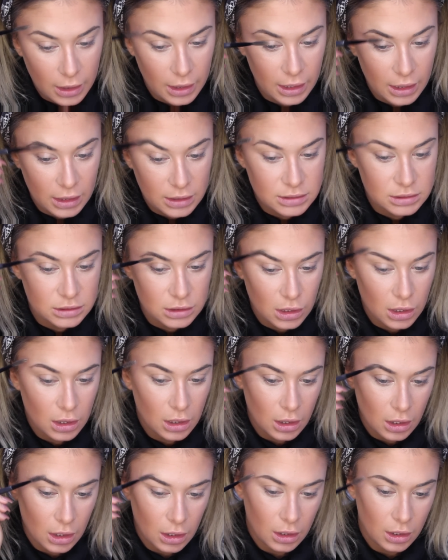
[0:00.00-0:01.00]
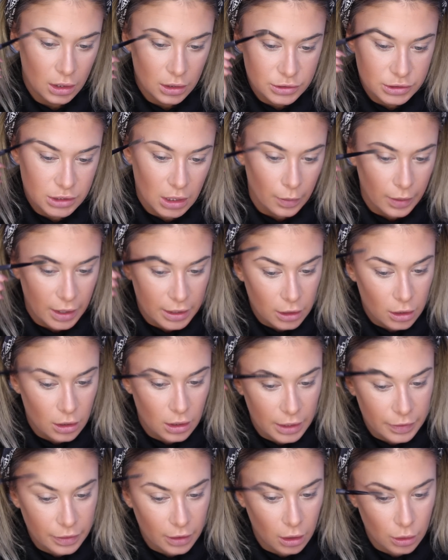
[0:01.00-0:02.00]
is, so I know
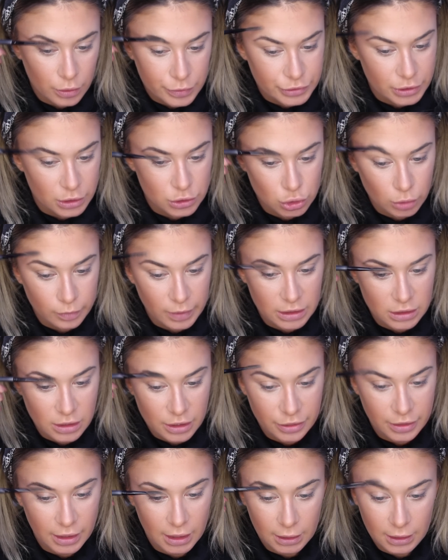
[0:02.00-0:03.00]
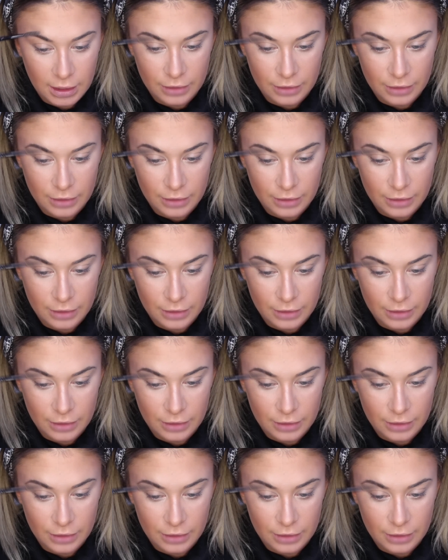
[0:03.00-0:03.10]
like the whole social media thing,